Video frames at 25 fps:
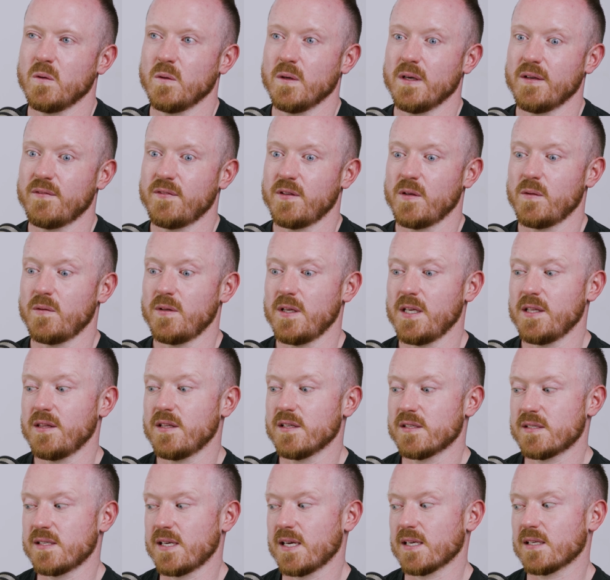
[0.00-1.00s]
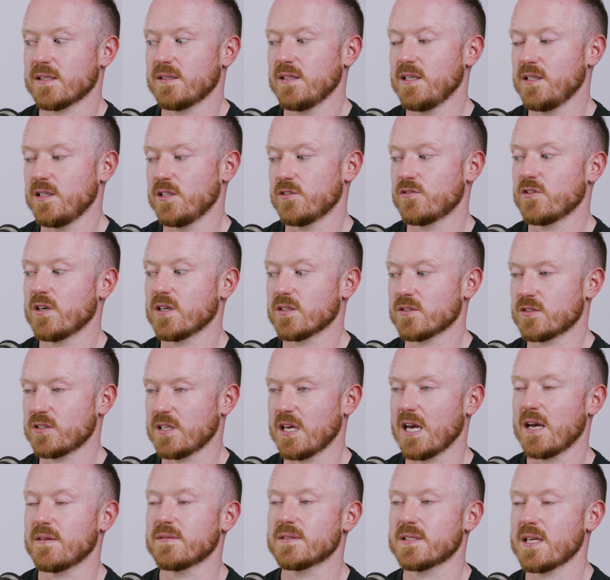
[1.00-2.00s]
Or if you need the drugs
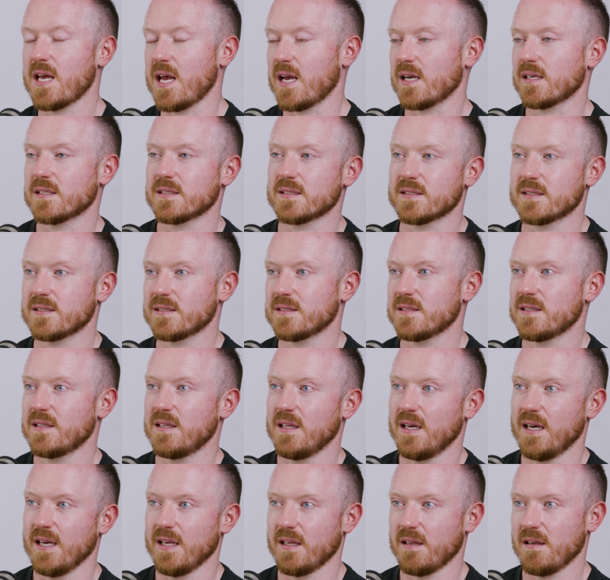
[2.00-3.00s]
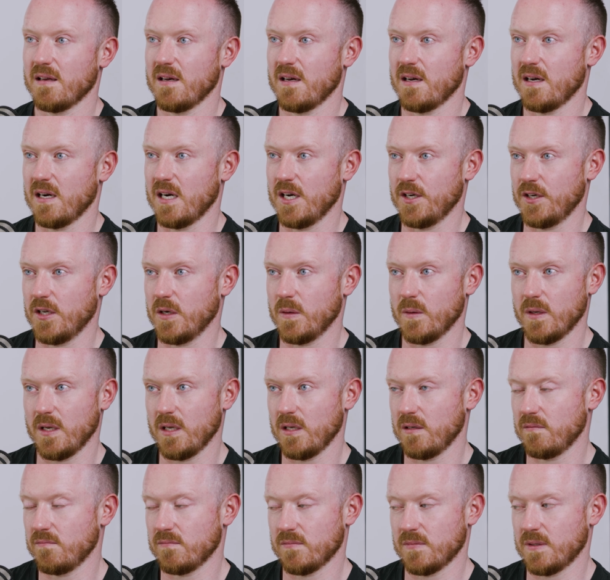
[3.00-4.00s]
to have sex, I
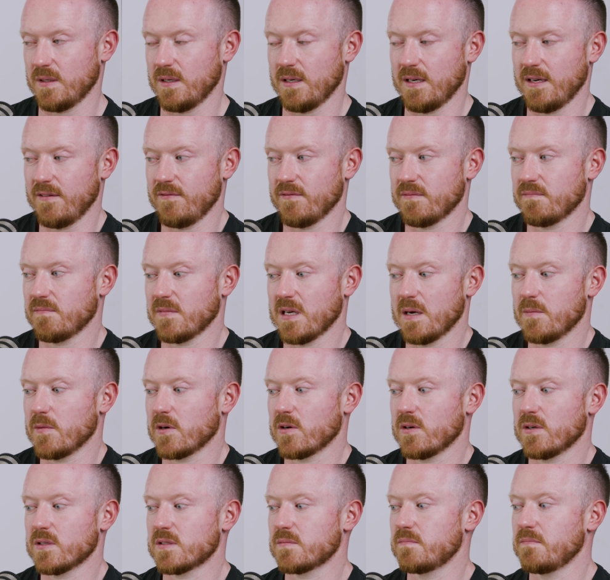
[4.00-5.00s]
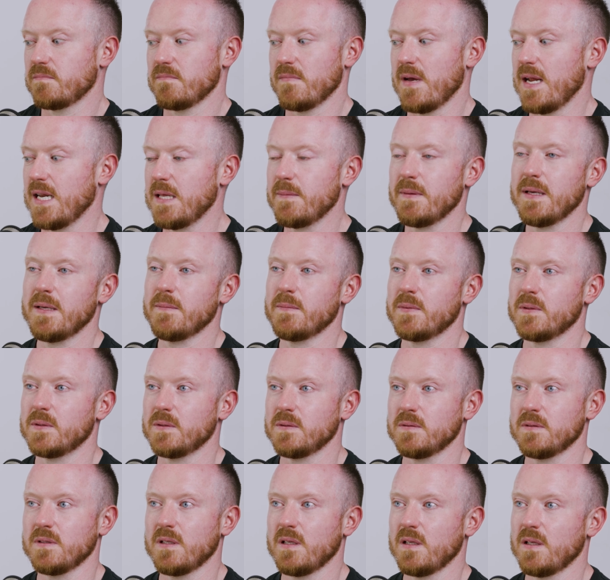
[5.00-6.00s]
know I've come across many
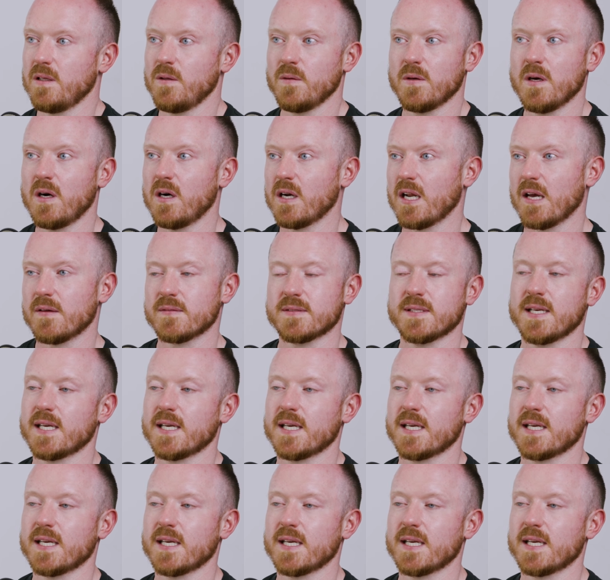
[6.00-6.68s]
people who can't have